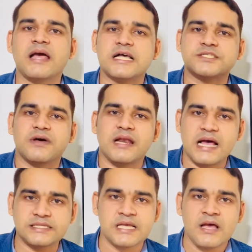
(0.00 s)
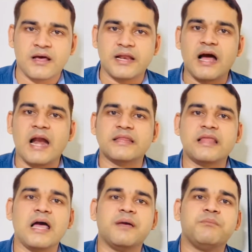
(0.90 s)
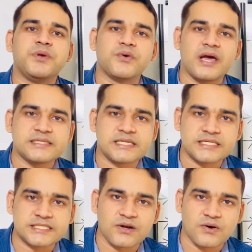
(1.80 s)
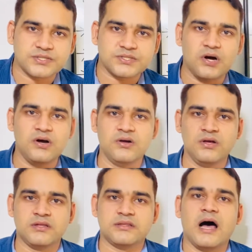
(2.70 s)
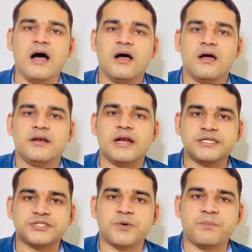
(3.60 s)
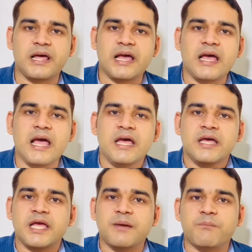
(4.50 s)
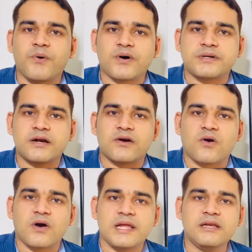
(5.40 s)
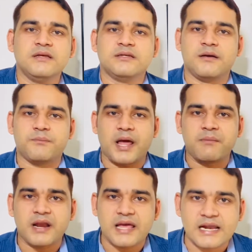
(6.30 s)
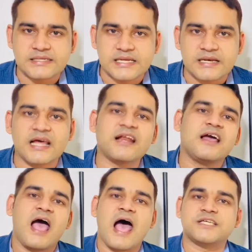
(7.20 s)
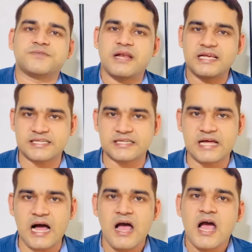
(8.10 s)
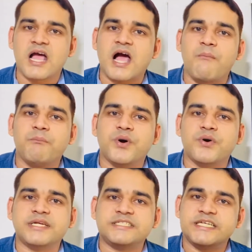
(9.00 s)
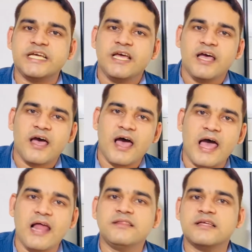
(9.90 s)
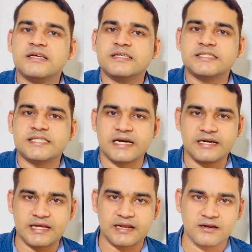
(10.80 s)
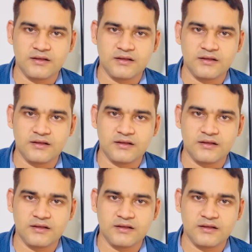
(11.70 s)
as well as regarding the immunization also, the nurse should play a important role in primary health center as well as in the community health center.